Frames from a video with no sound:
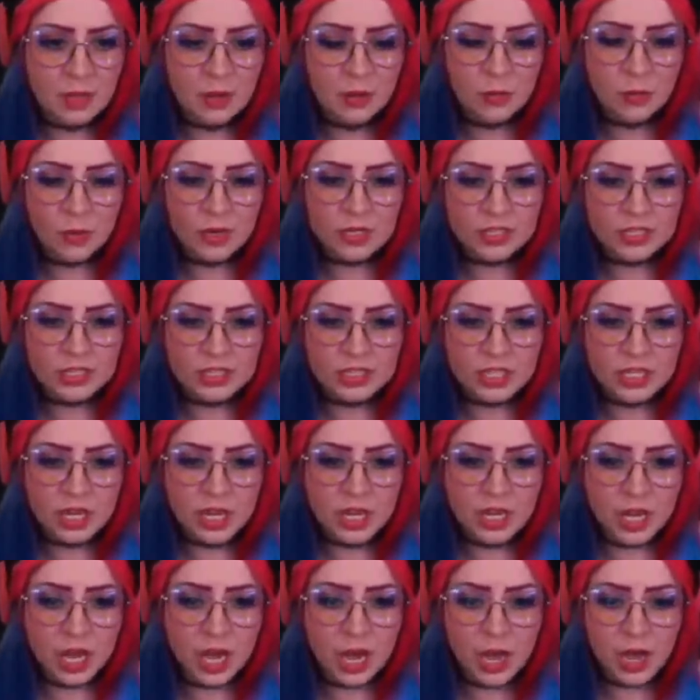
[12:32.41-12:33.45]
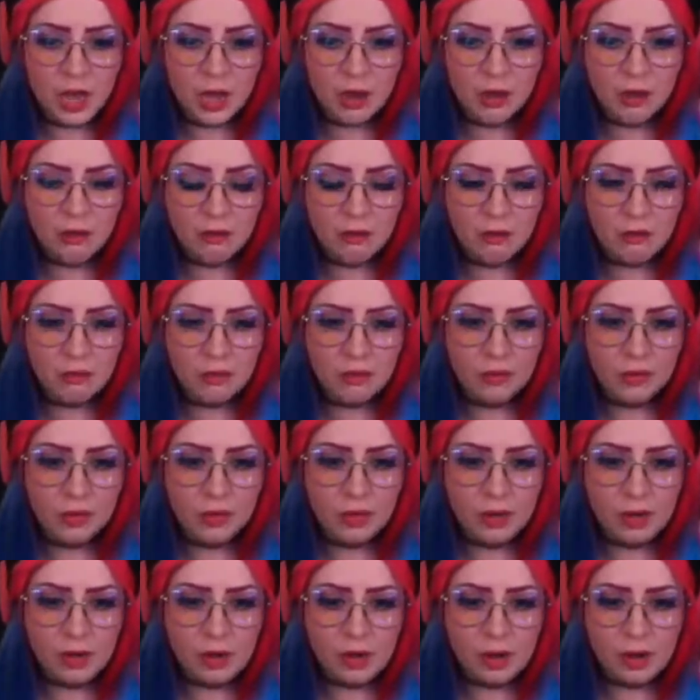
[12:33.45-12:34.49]
Where did she go?
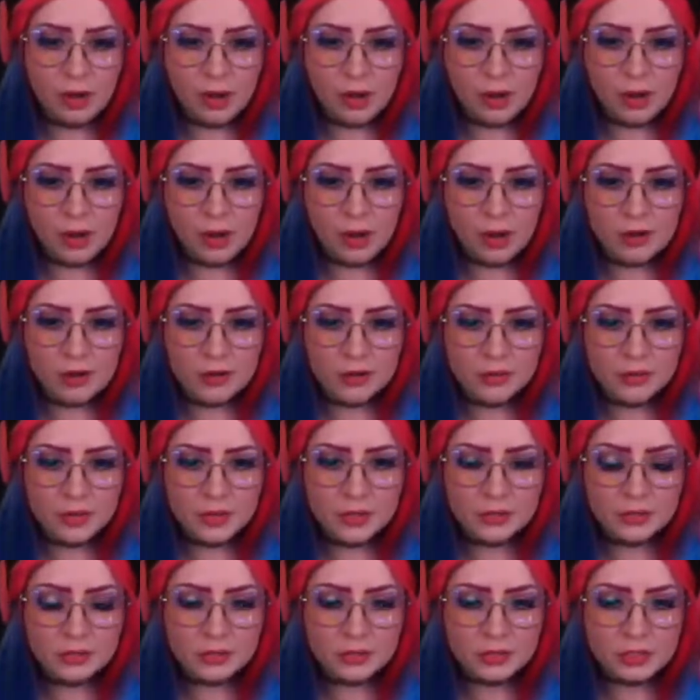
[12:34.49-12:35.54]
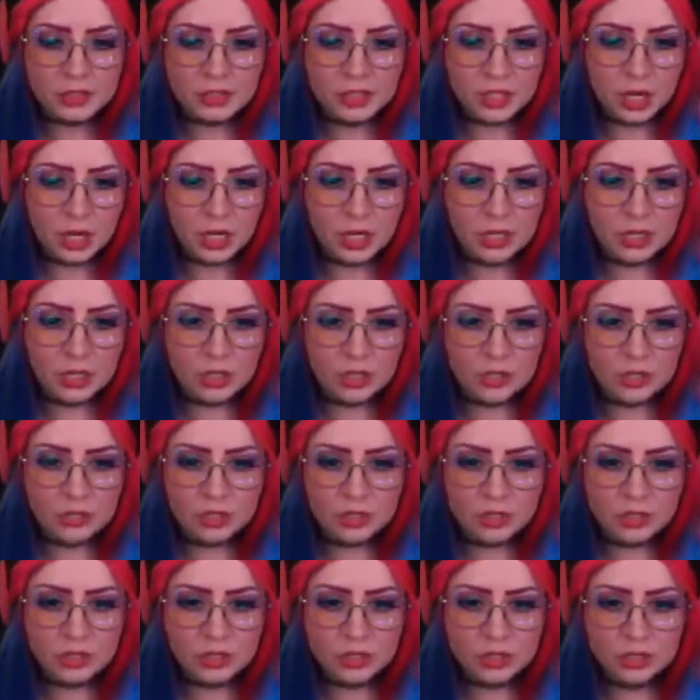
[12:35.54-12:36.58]
I don't
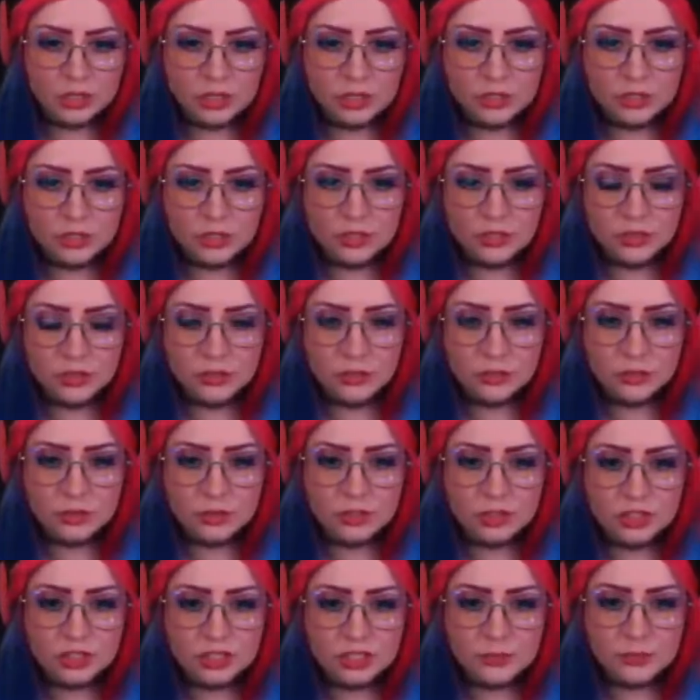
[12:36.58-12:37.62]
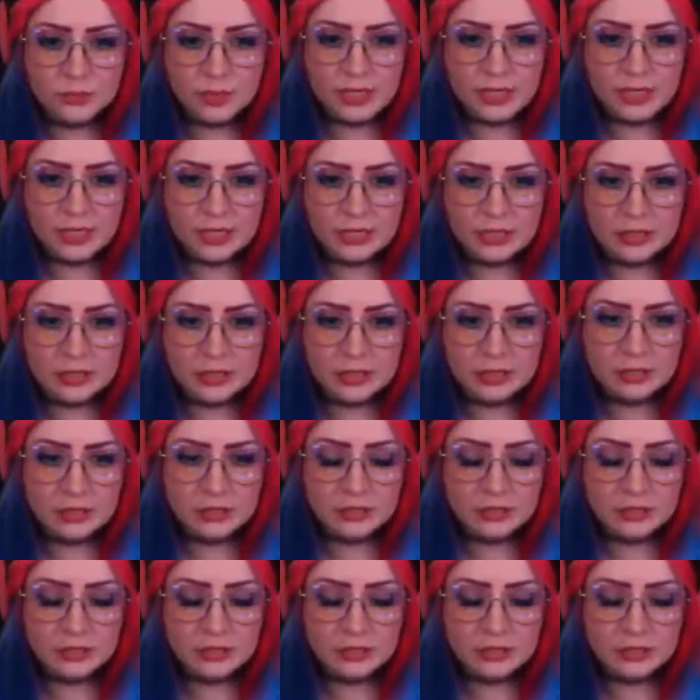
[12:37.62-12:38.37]
understand where she went.